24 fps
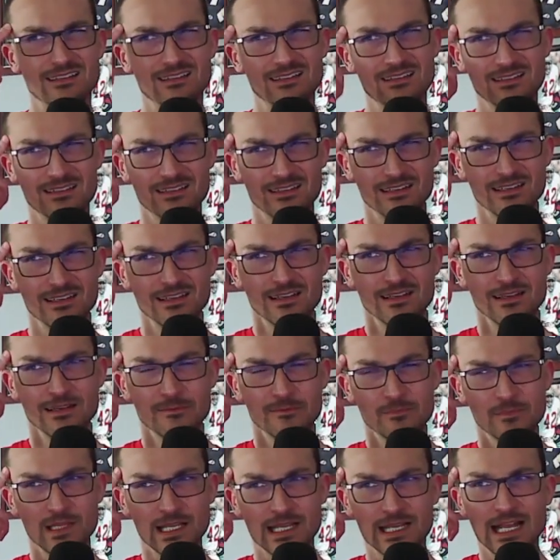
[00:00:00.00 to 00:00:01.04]
uh,
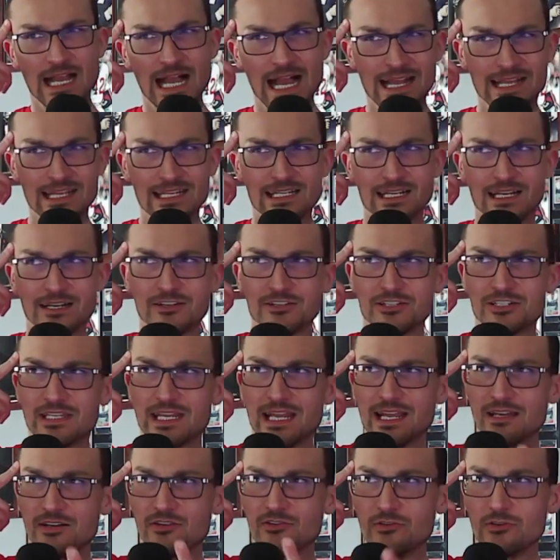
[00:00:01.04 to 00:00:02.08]
like I can
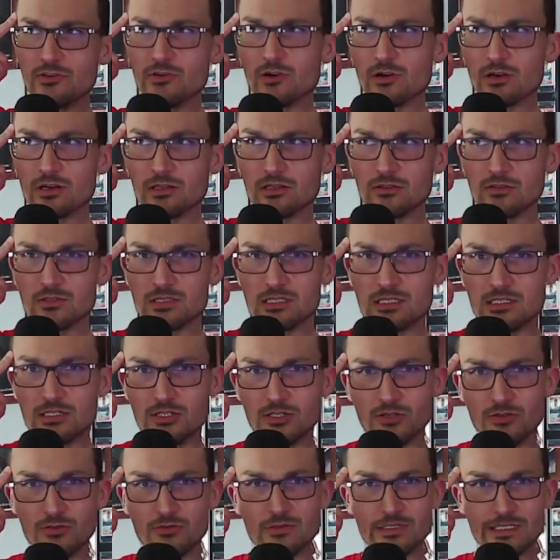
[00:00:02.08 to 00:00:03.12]
understand New York losing
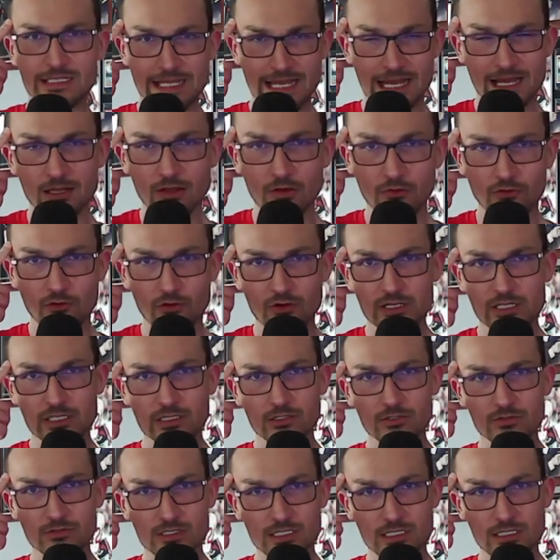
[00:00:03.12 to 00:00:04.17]
two and California
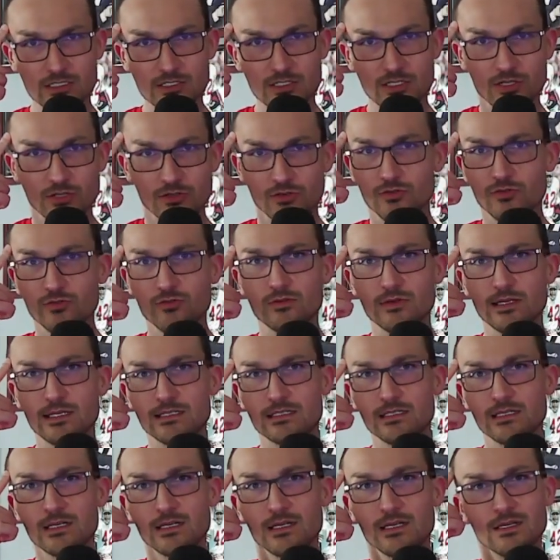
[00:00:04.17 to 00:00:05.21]
losing two
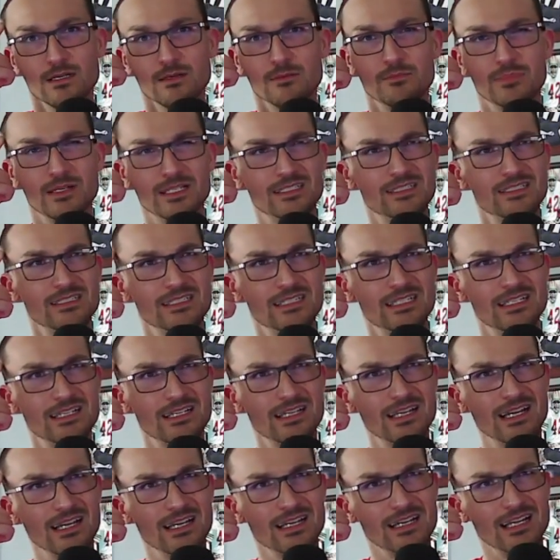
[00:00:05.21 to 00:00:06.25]
and but you
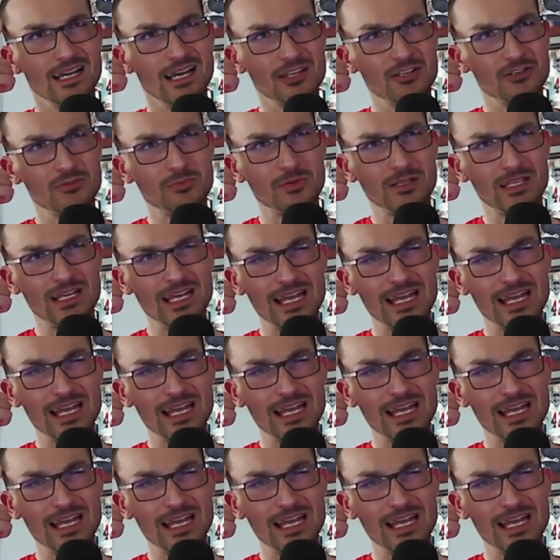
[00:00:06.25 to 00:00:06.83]
got other, I